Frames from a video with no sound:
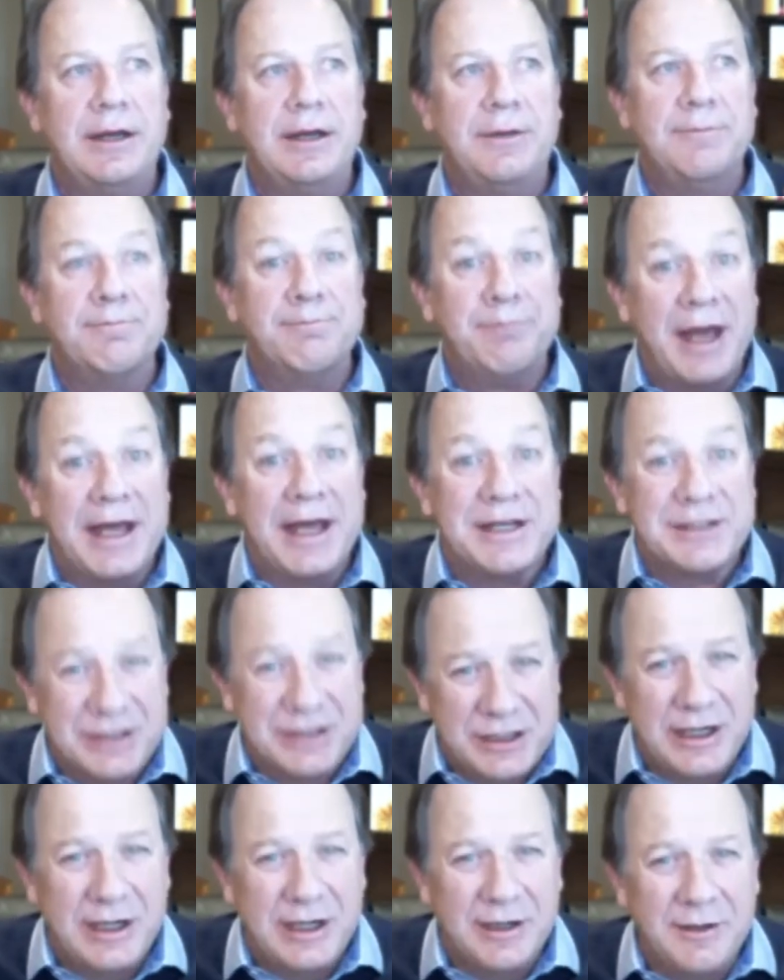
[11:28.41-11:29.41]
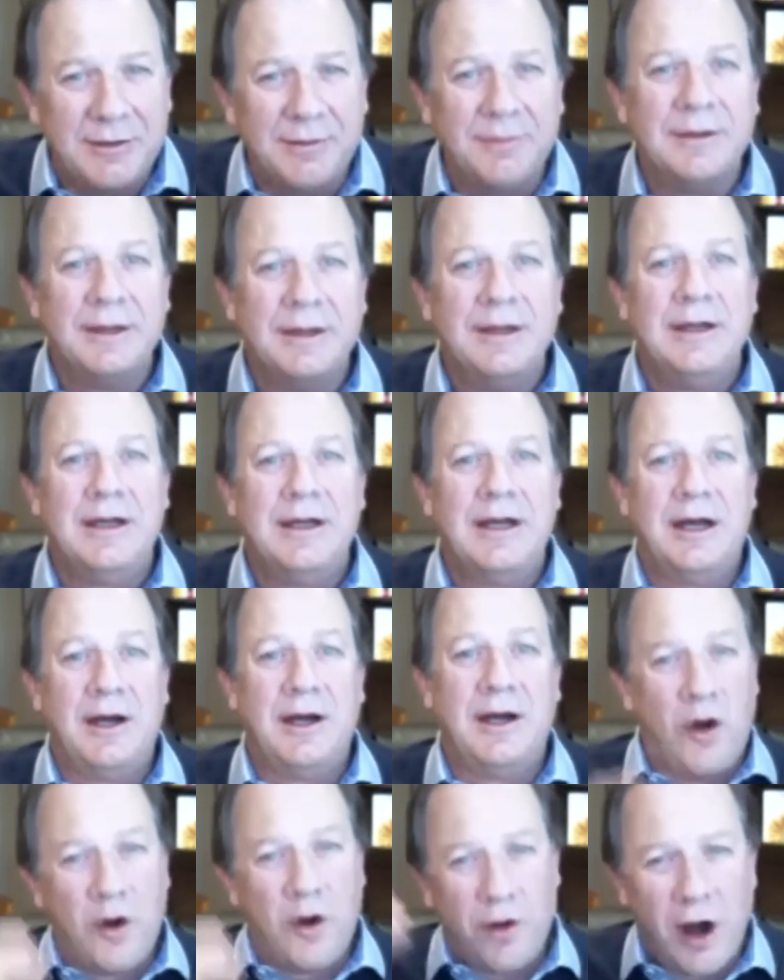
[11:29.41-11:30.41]
best year,
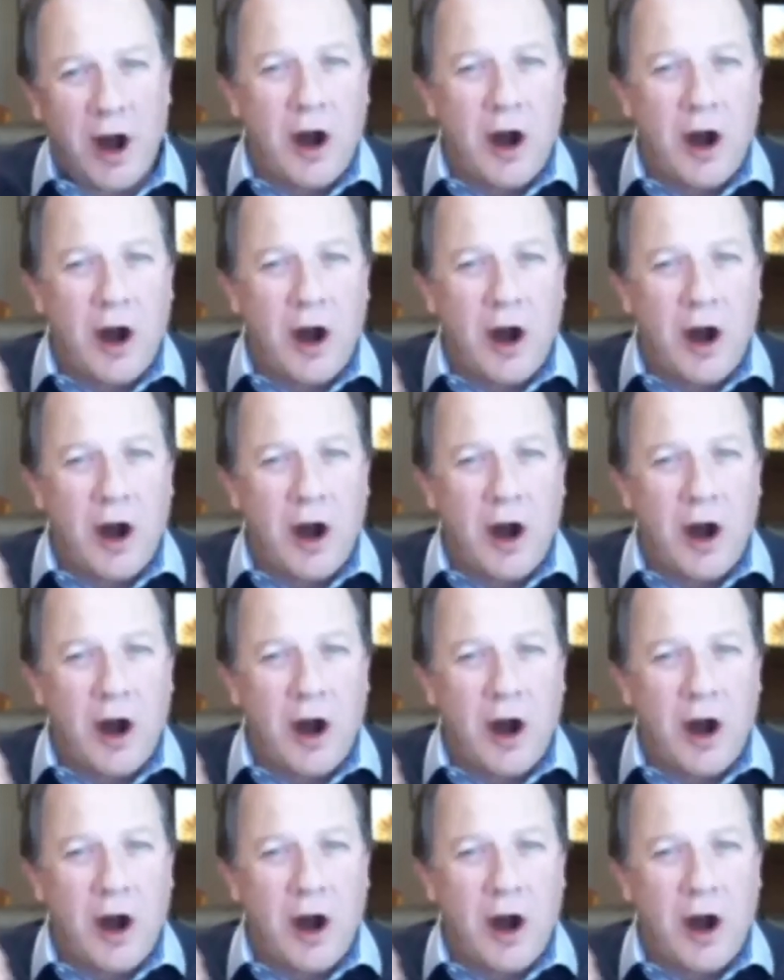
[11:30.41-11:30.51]
or